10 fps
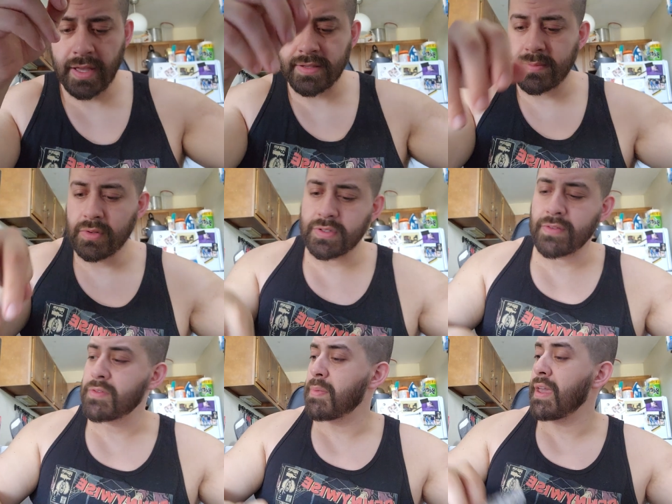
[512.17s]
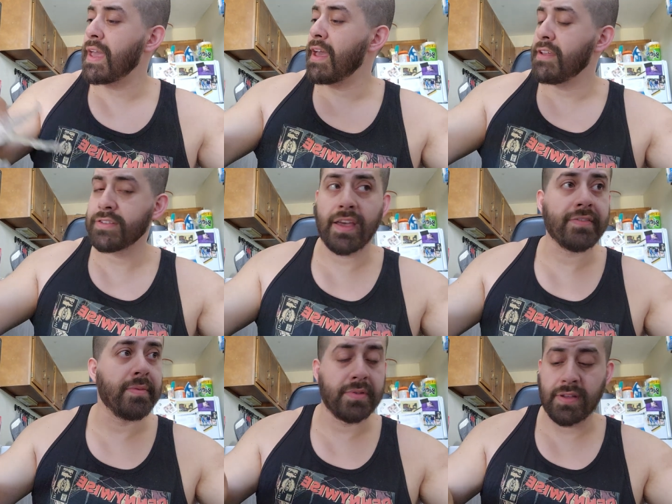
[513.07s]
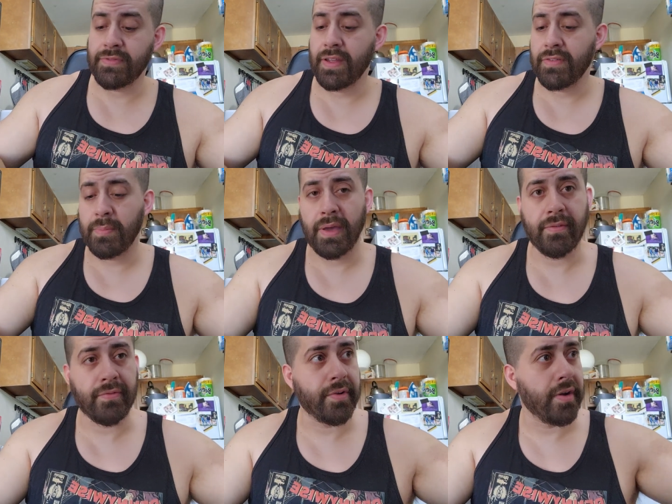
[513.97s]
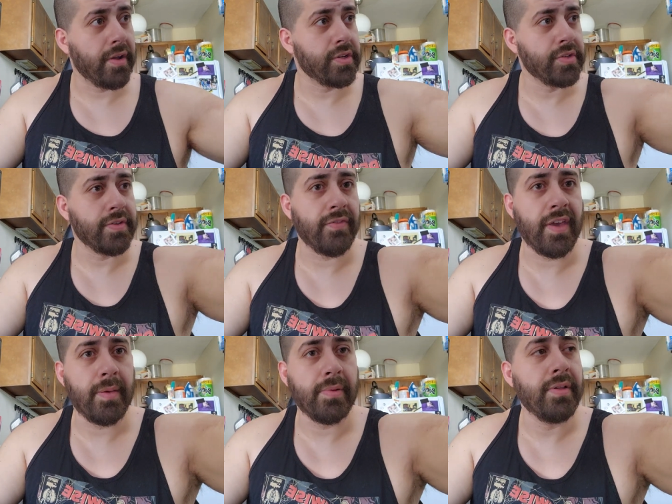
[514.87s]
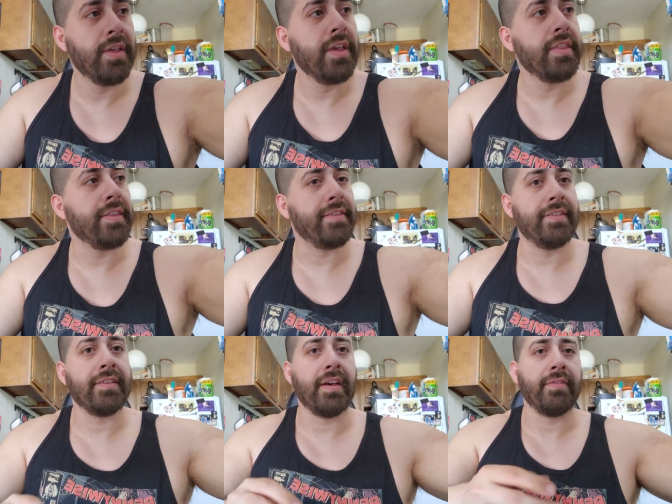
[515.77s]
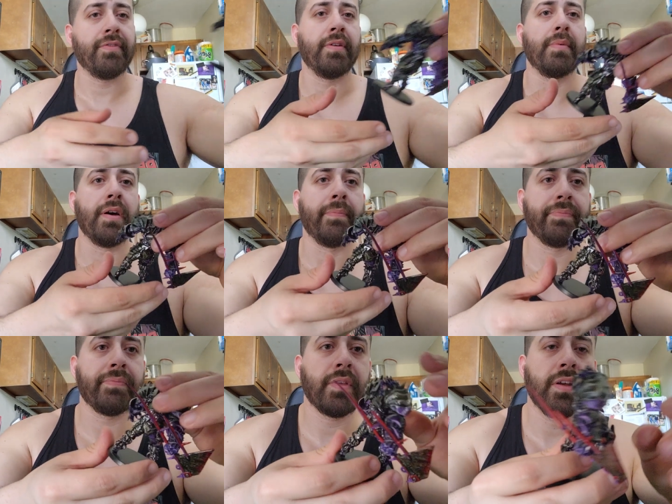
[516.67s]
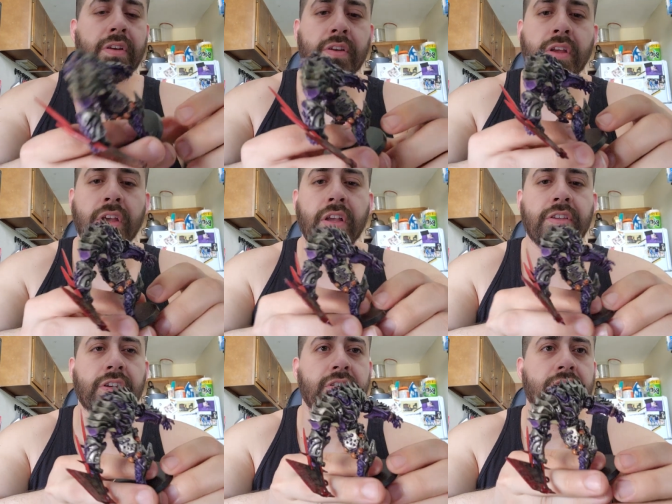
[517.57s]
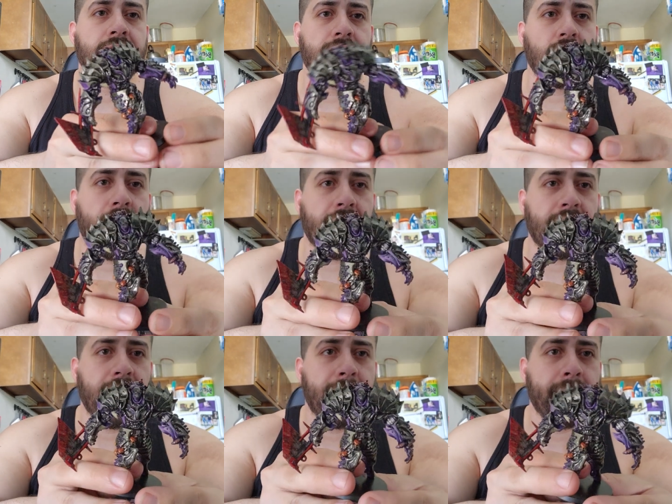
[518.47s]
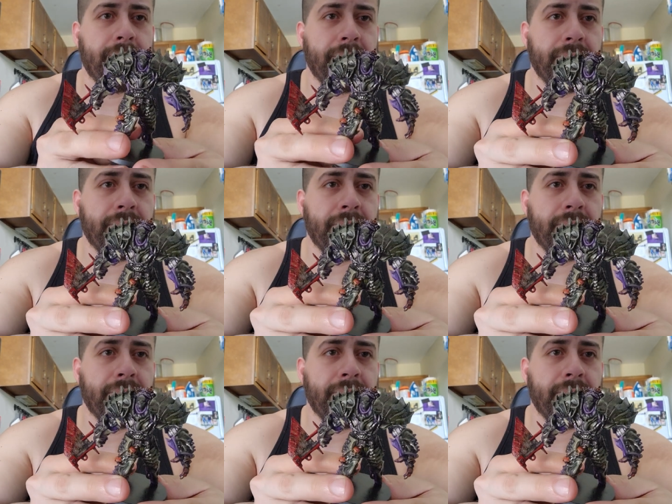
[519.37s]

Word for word: Got some new stuff to paint. I also have some stuff that I have to paint for uh, Joseph Abel. This is uh, from um, Dungeons and Drakkenheim.